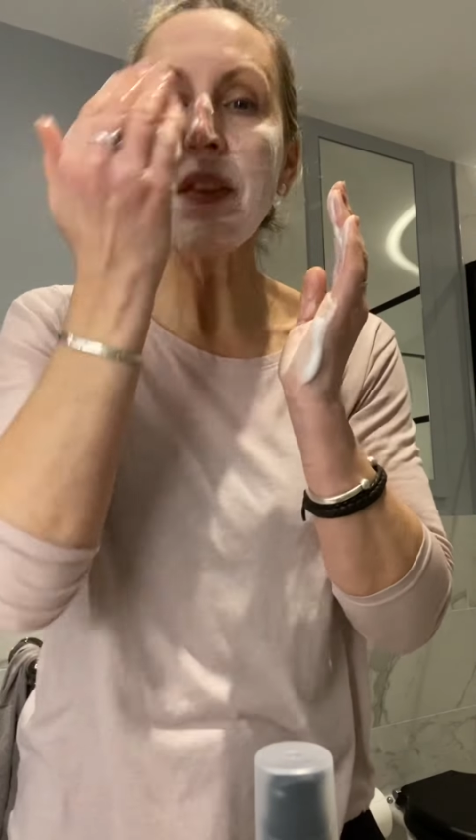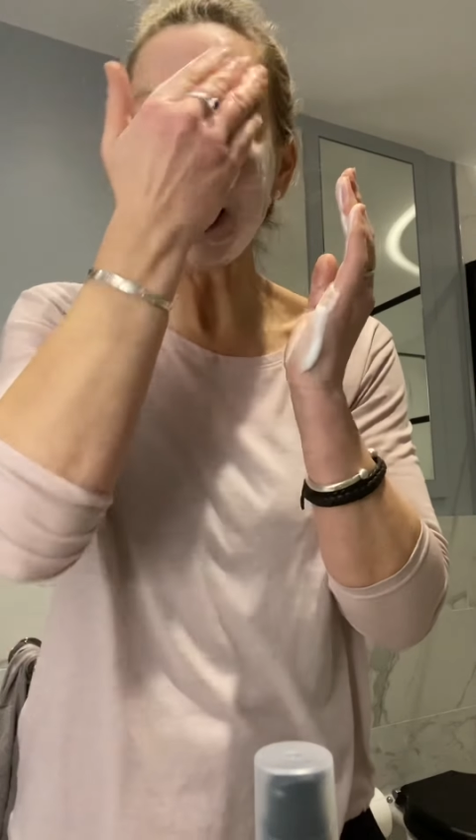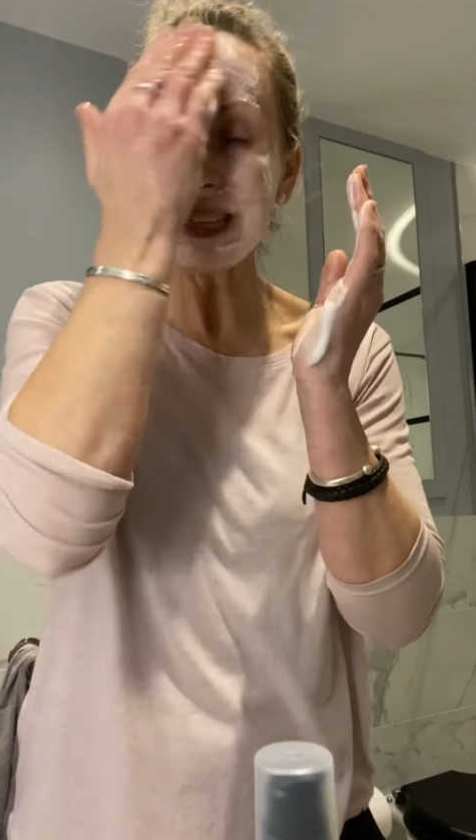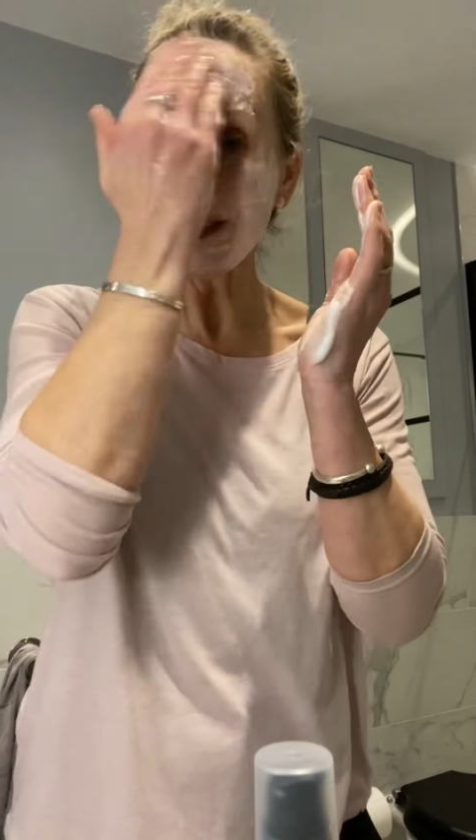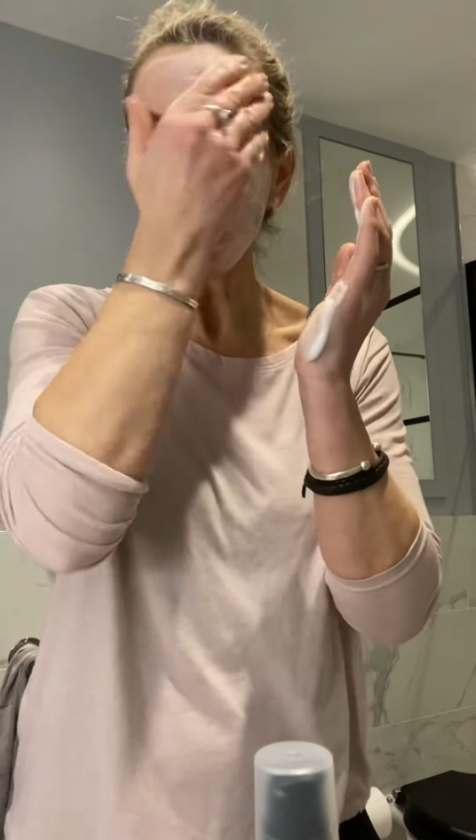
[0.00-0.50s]

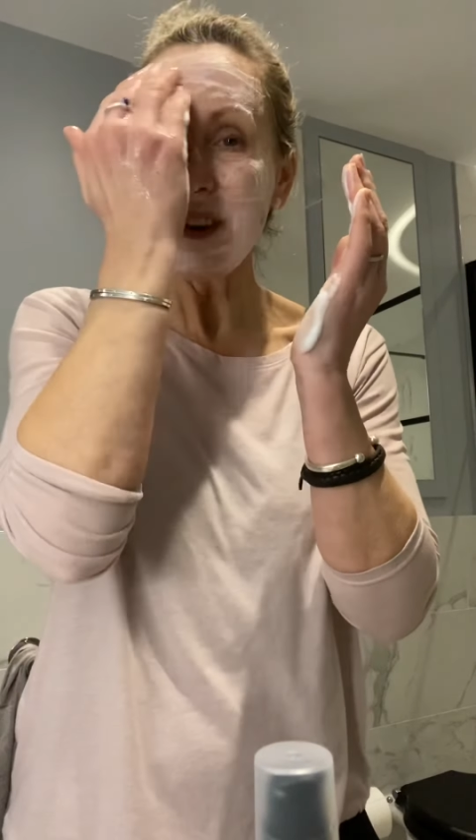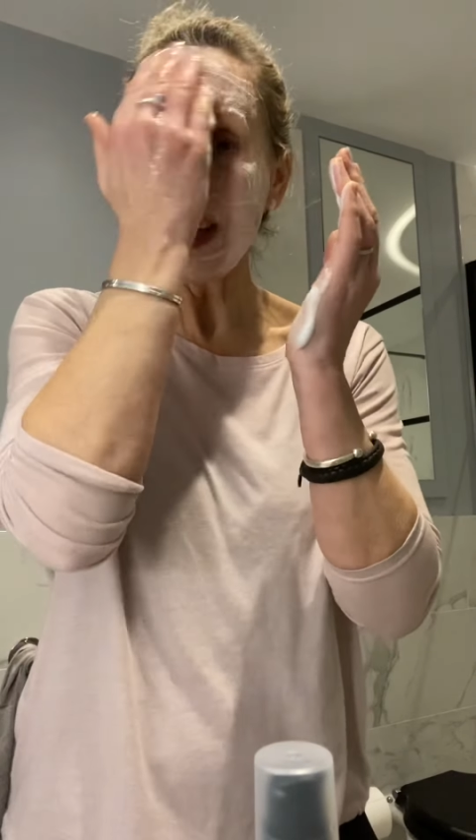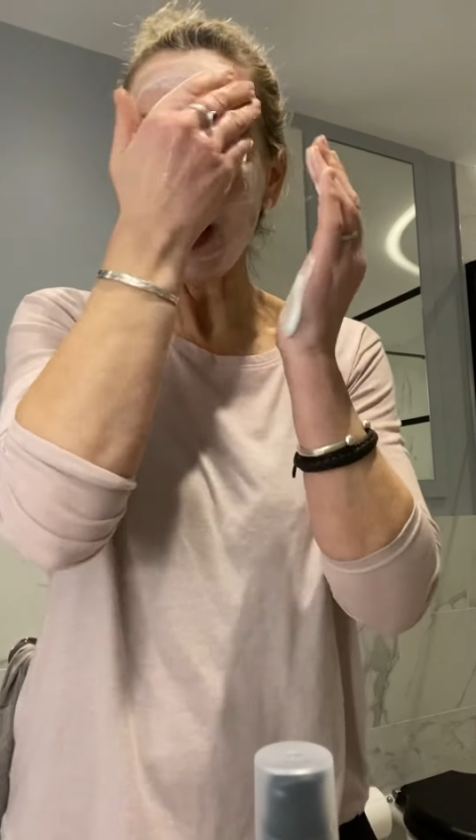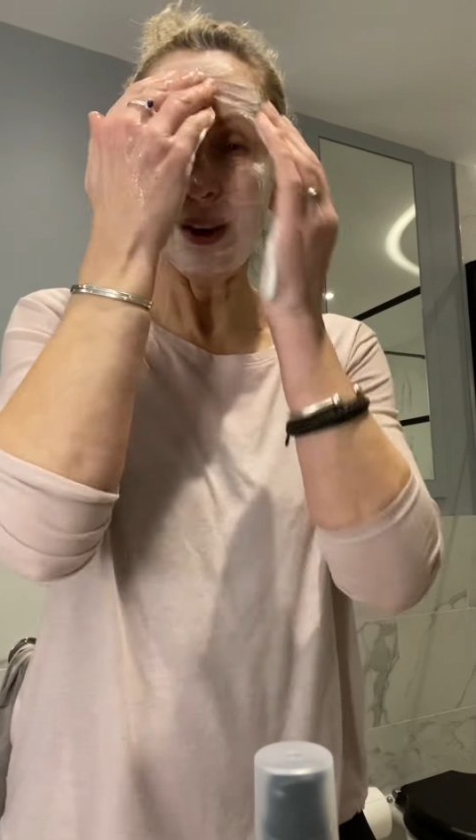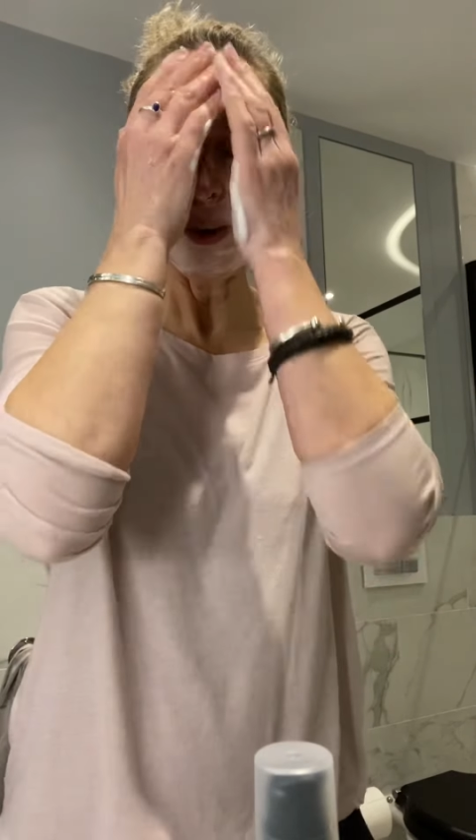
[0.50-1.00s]
that's a
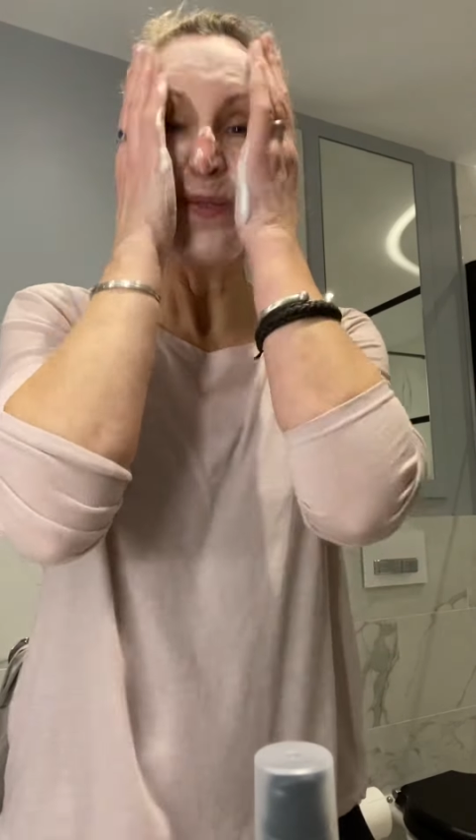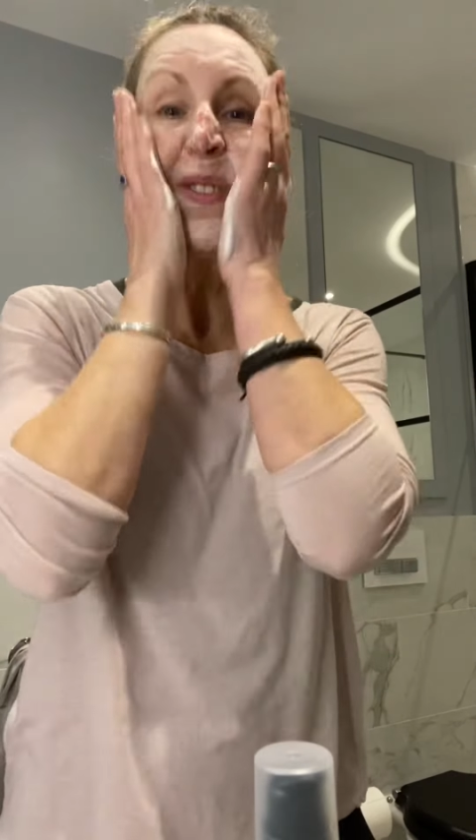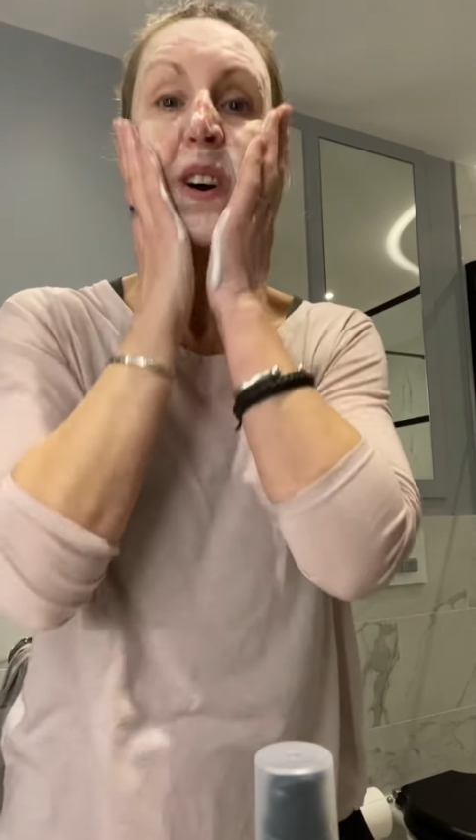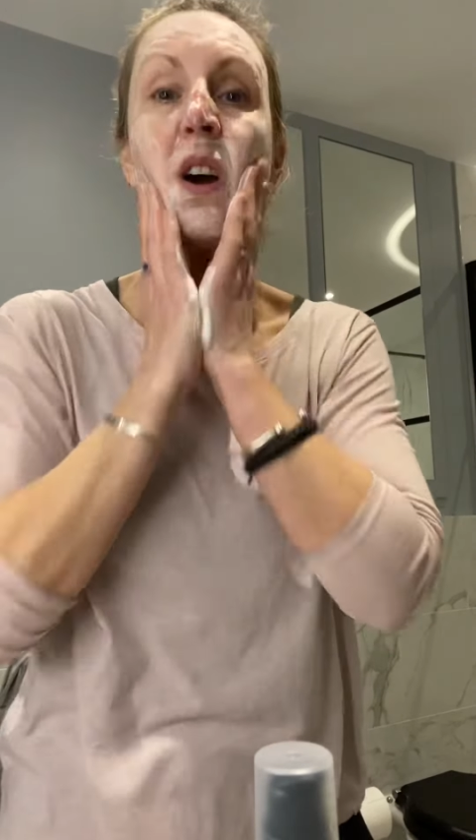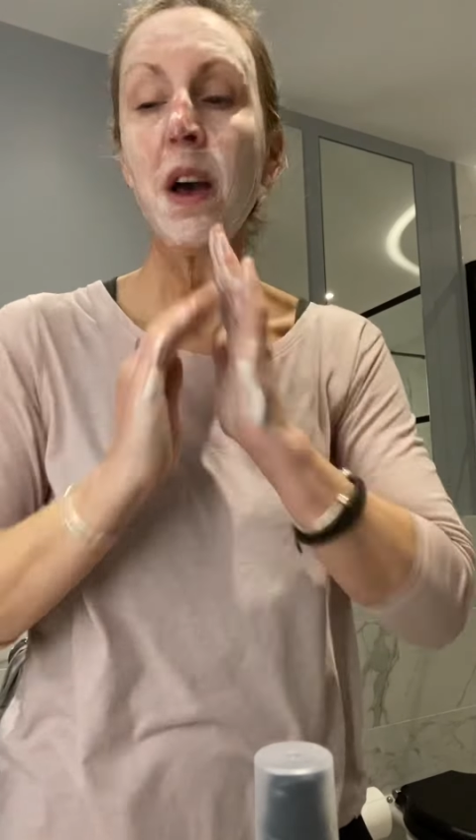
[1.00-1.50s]

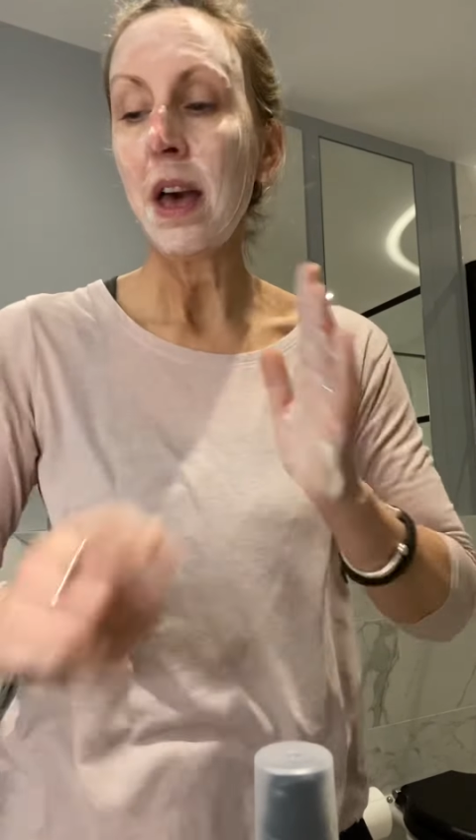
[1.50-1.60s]
foam,